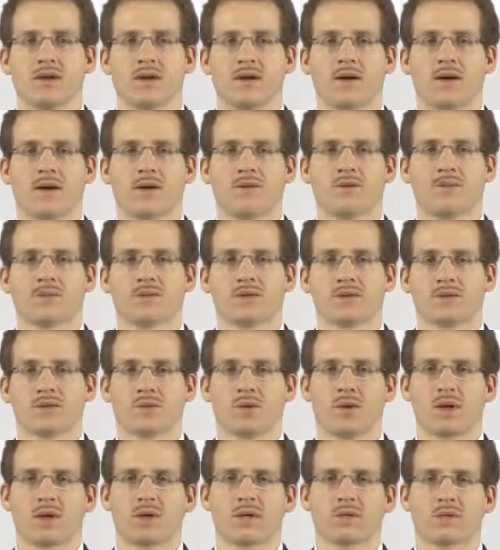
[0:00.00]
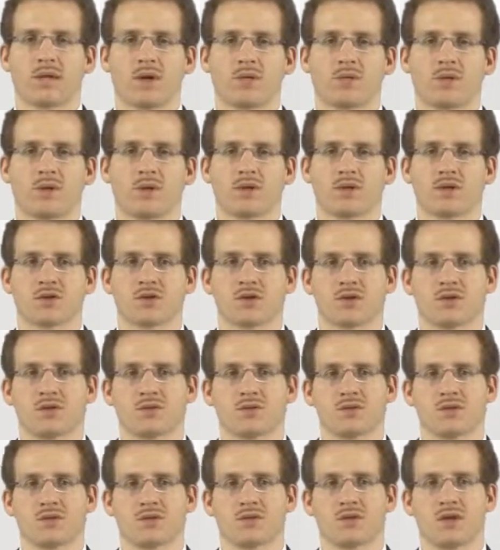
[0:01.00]
So one example here
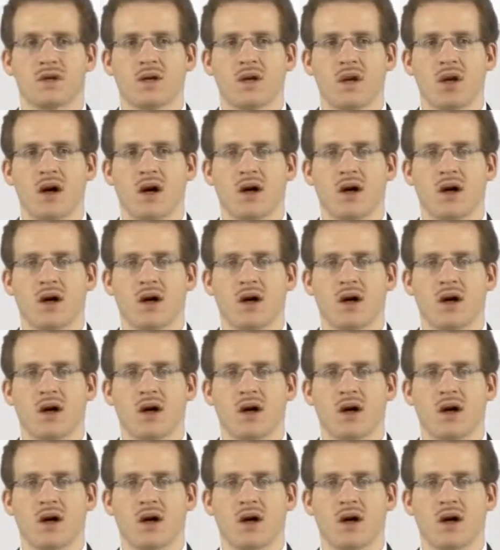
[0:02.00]
shows you